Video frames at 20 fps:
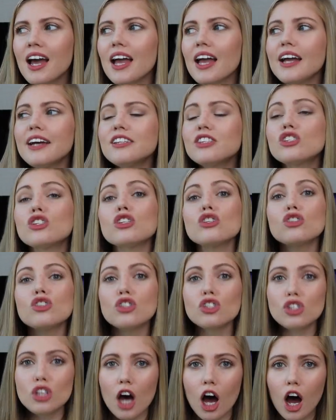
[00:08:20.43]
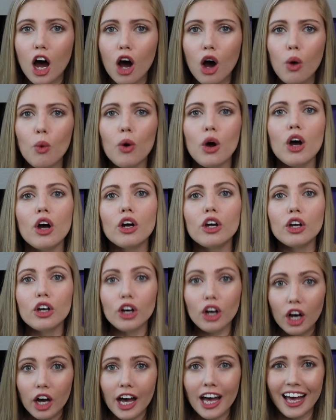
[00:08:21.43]
it's so
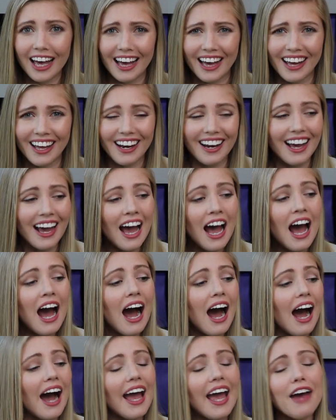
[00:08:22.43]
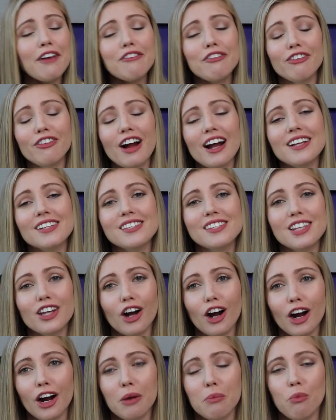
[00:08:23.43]
good. I have friends that
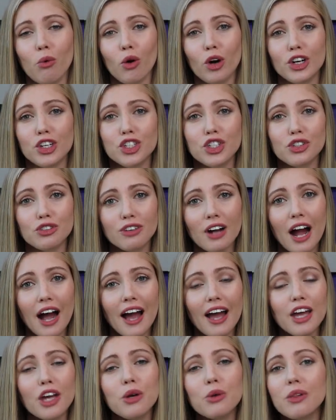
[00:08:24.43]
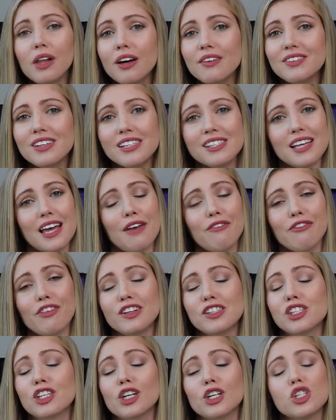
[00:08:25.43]
are more dry who love this. I have
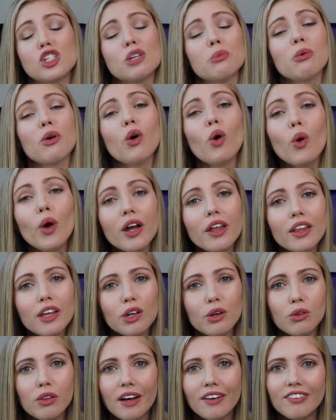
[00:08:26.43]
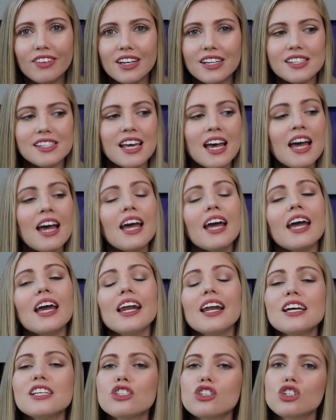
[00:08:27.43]
friends that are super oily who love this.
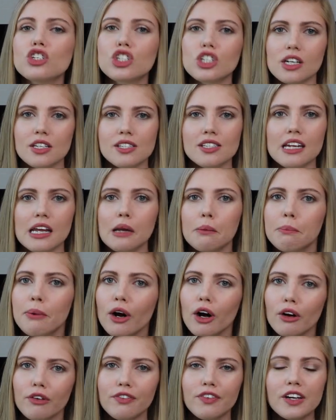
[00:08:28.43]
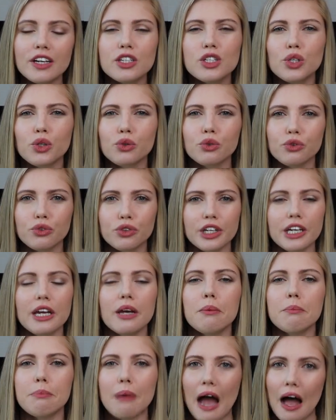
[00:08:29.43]
It is just a perfect
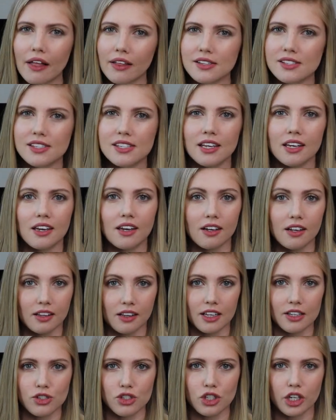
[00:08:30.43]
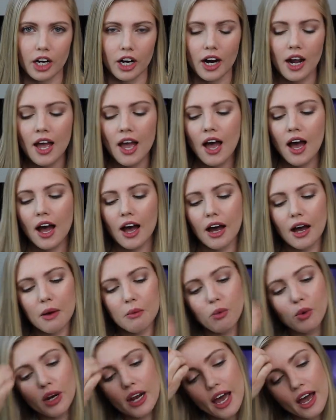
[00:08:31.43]
rebalancing cleanser.
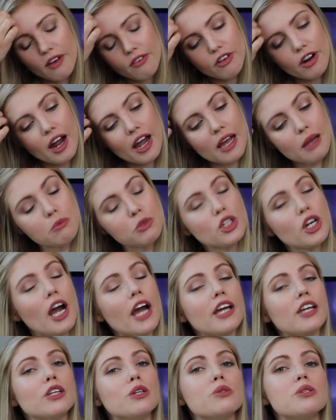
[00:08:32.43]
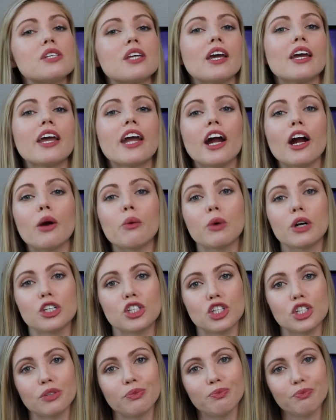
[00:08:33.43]
Whenever I am trying new skincare,
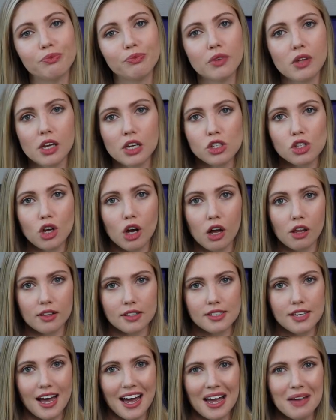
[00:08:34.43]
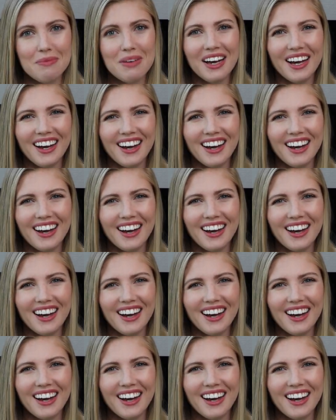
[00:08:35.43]
which is all the time,